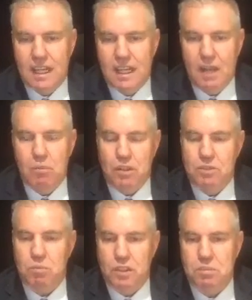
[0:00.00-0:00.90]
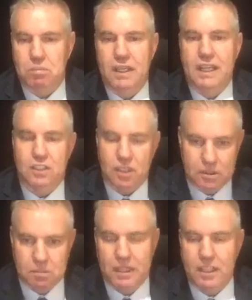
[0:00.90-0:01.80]
and which means, I'm
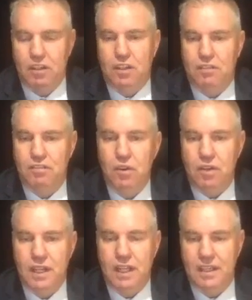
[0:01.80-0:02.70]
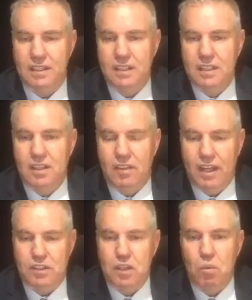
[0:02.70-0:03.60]
speaking to the converted here,
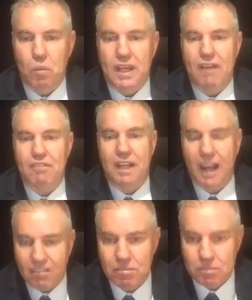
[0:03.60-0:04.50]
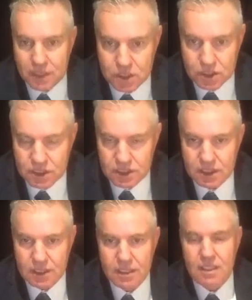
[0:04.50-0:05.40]
that we have governments
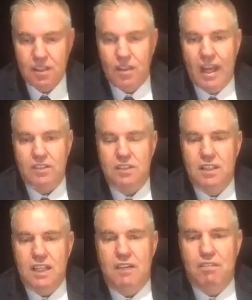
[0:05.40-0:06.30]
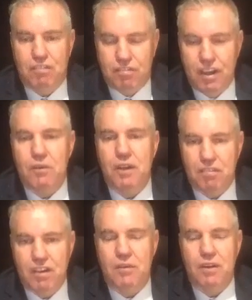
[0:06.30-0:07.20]
that in very,
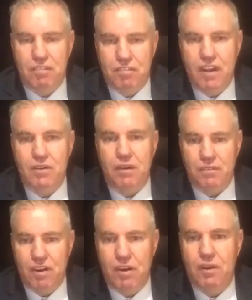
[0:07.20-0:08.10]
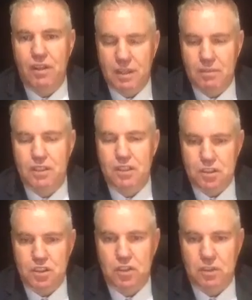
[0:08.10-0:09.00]
very, very, very limited
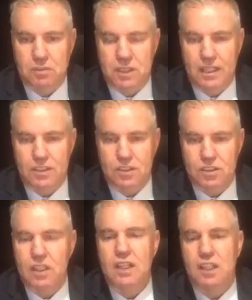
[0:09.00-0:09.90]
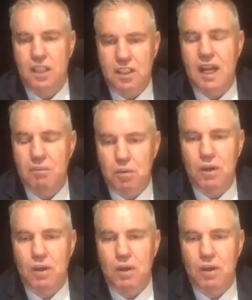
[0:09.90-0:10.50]
circumstances can come and